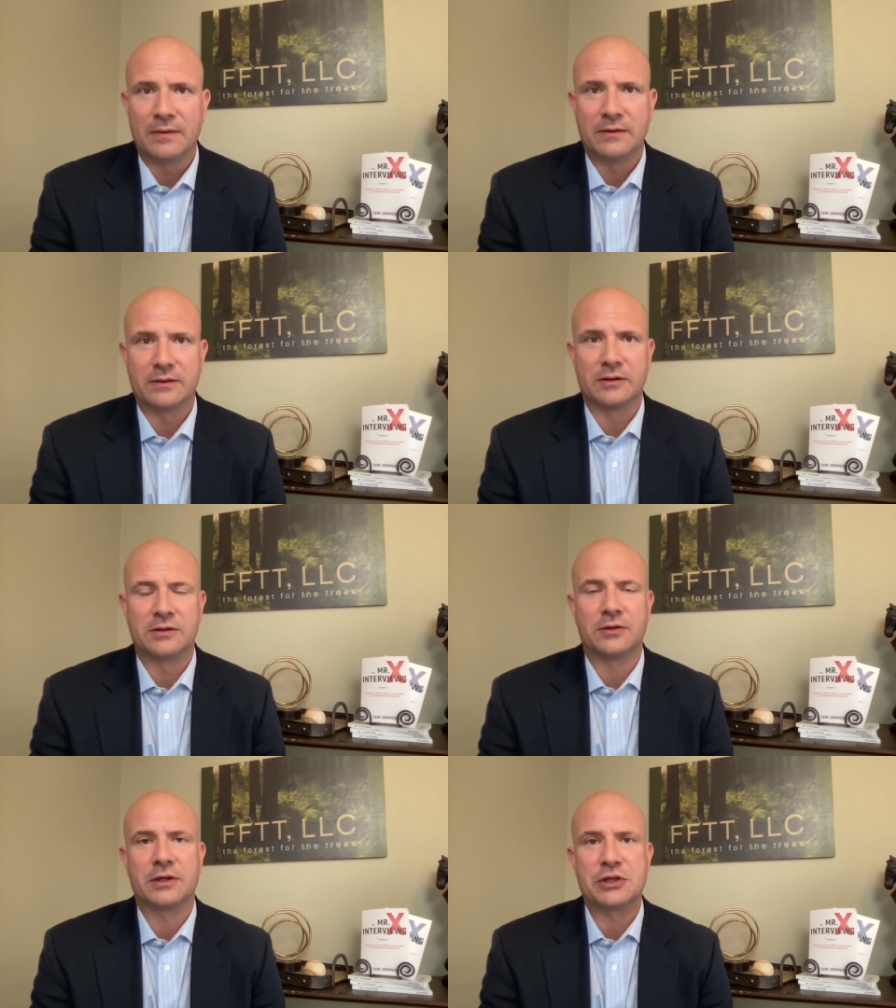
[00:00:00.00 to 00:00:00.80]
the, the,
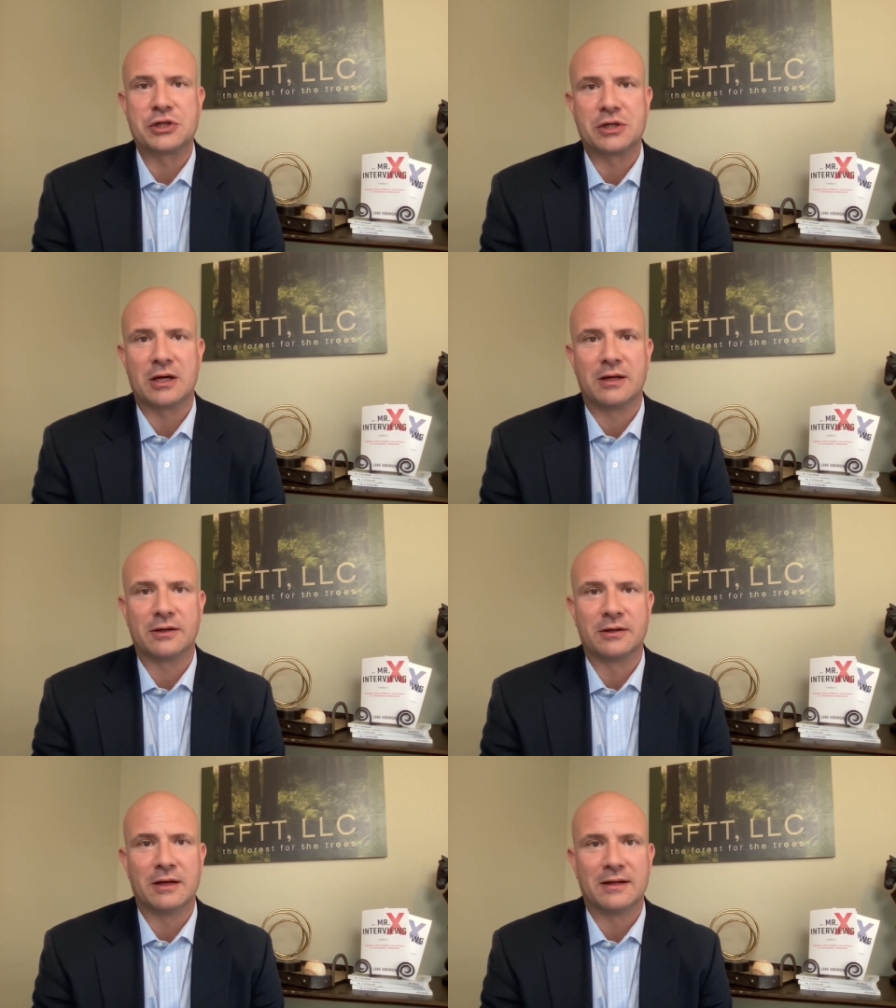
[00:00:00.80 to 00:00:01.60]
Turkish uh,
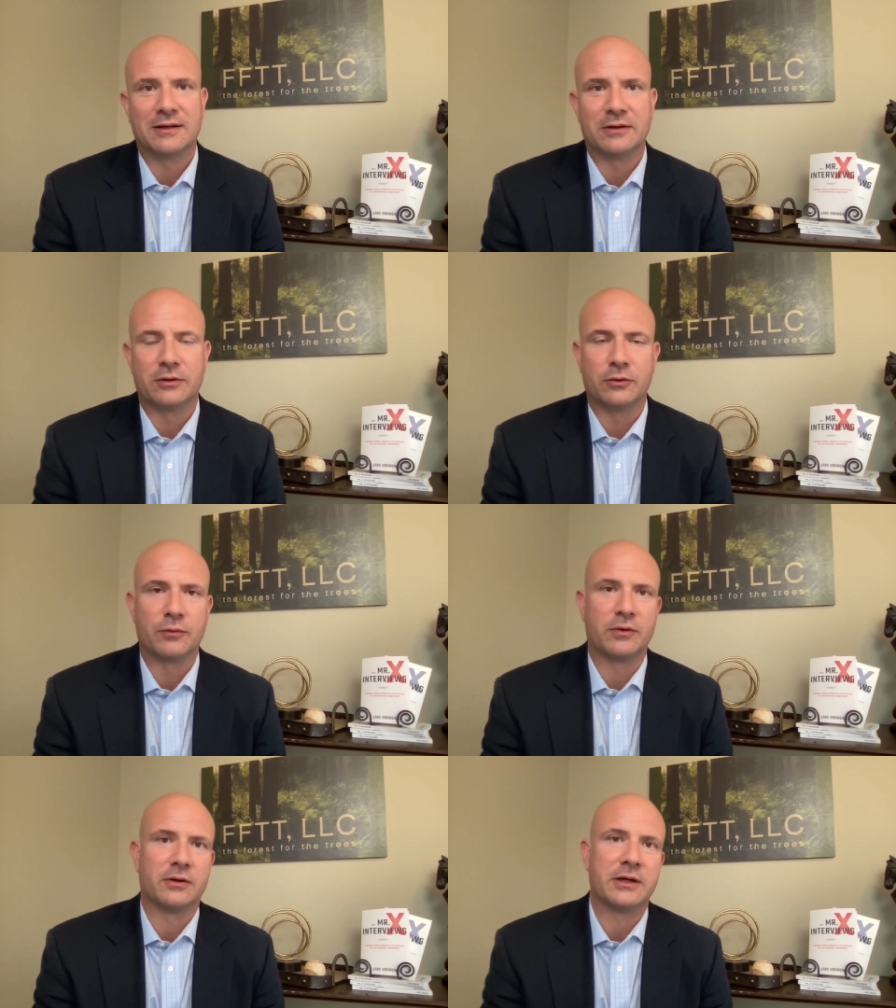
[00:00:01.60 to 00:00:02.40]
the,
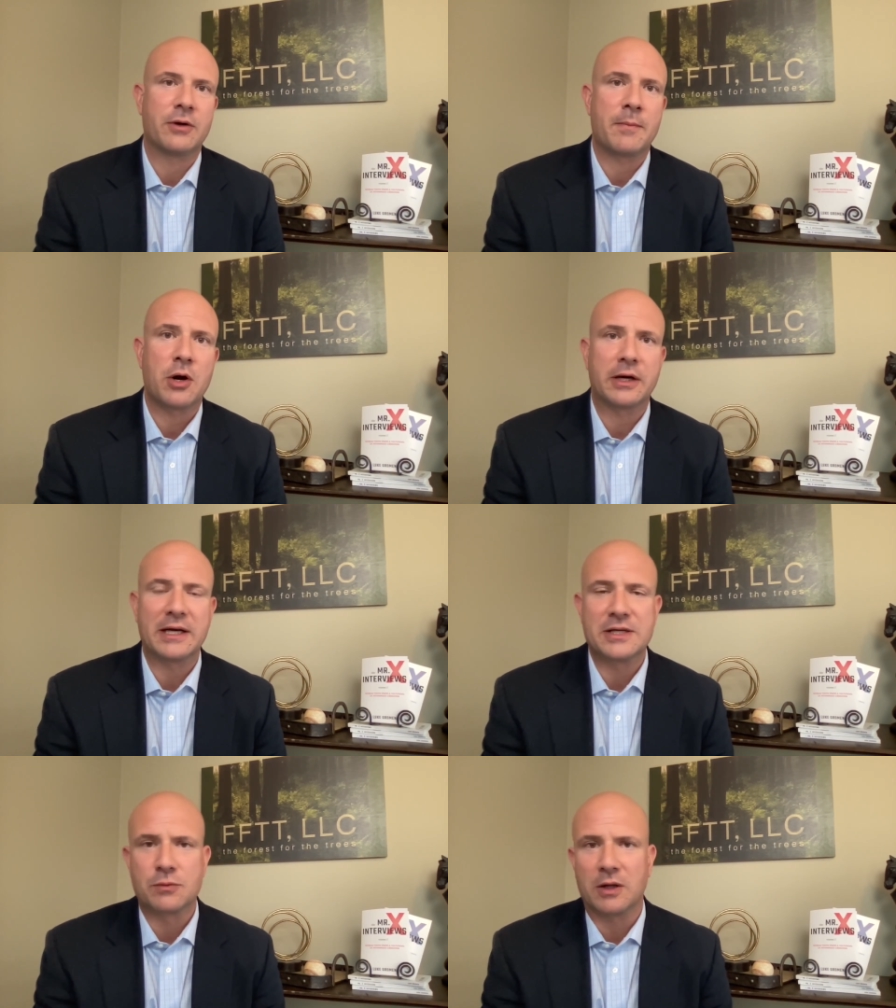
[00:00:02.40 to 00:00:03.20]
the, the lira market
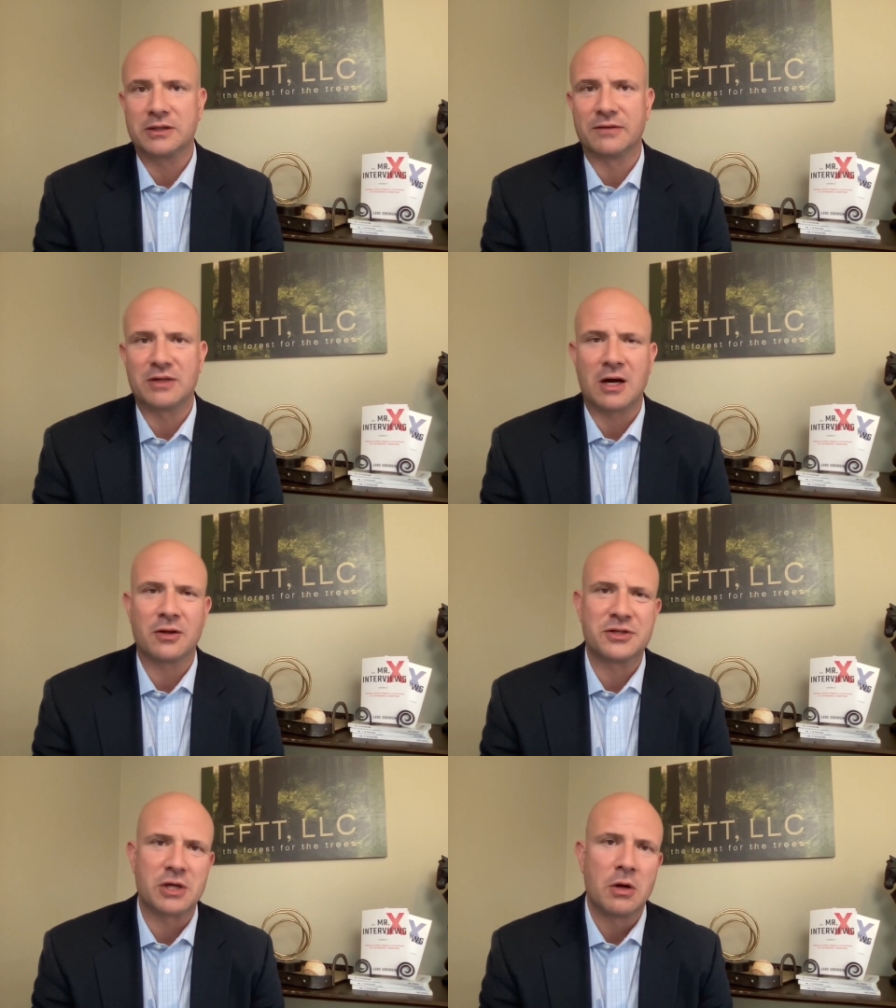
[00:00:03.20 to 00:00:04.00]
is relative to
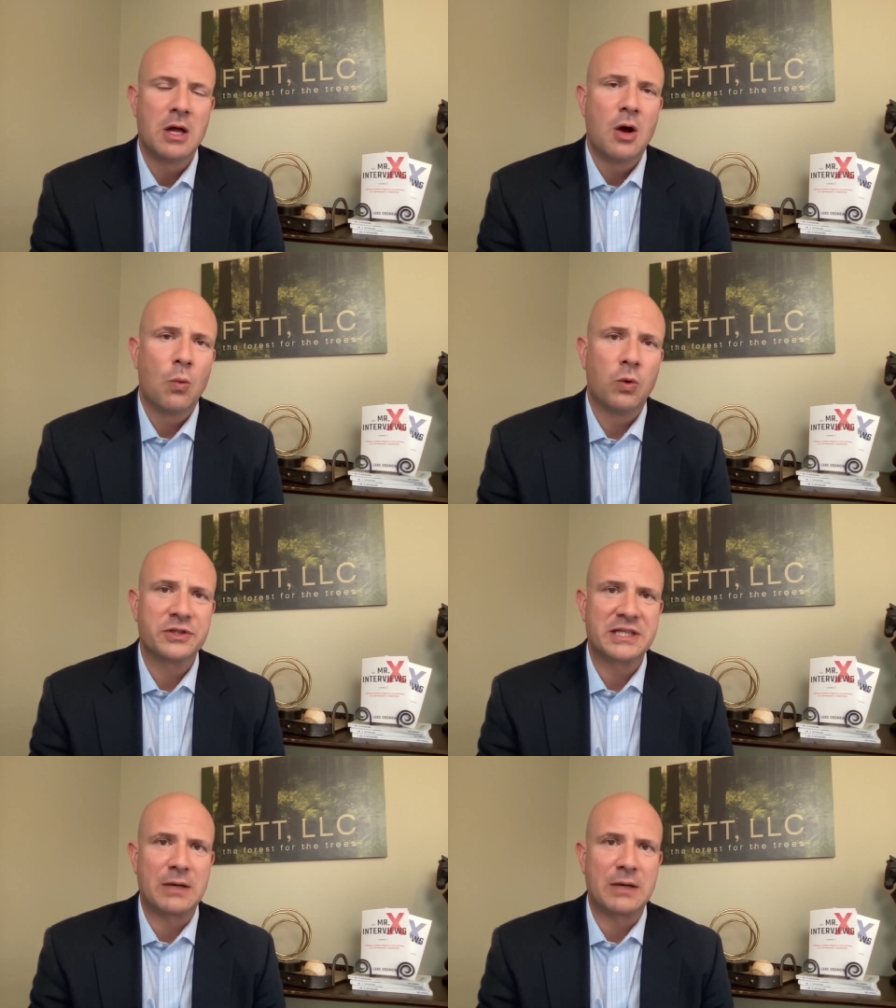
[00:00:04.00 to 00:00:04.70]
others, so we'll see.